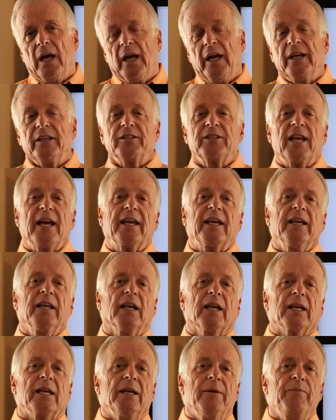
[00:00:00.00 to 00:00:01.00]

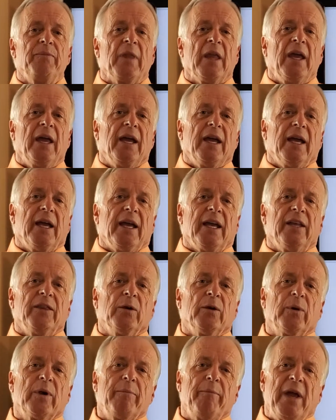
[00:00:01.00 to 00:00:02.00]
Secondly, in the
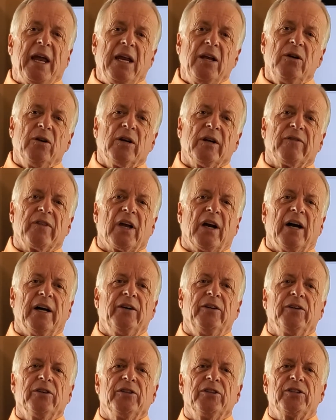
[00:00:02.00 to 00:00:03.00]
remainder of the
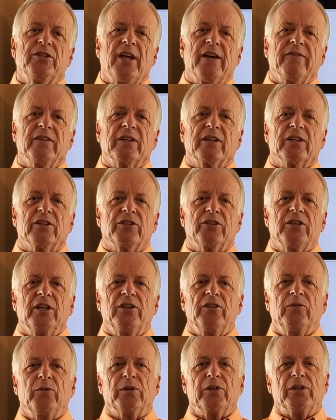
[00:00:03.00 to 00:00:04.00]
107
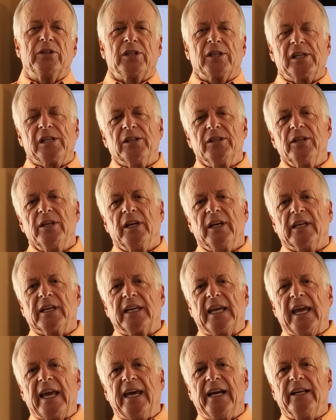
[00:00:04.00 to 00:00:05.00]
constituencies in
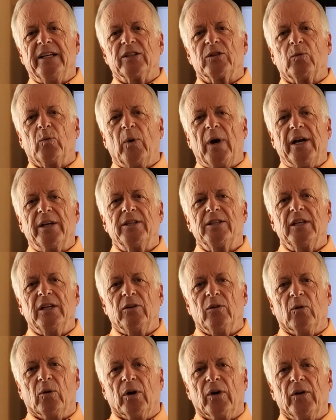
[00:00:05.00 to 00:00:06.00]
Canada's West and
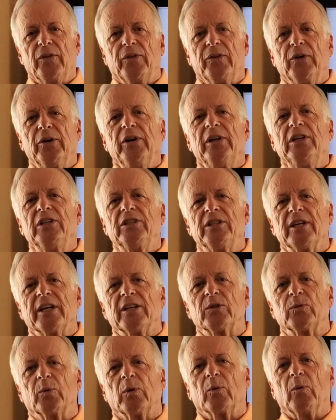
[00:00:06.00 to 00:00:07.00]
North,
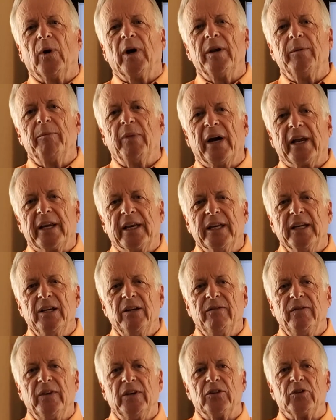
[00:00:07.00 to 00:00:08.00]
36 were won by
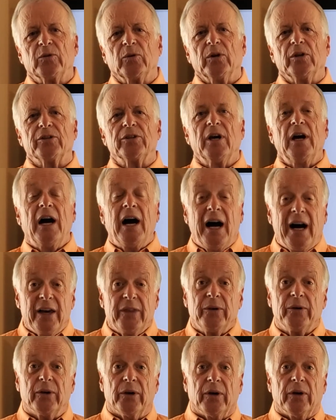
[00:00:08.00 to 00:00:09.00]
individuals
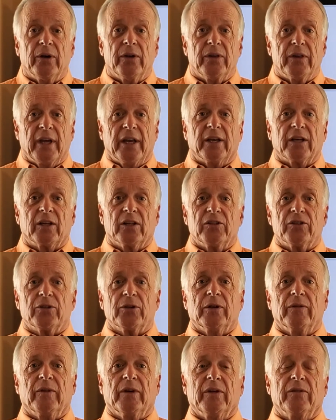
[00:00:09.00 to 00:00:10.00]
other than
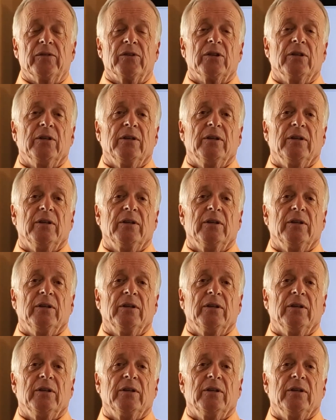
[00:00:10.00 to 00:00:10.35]
Conservatives.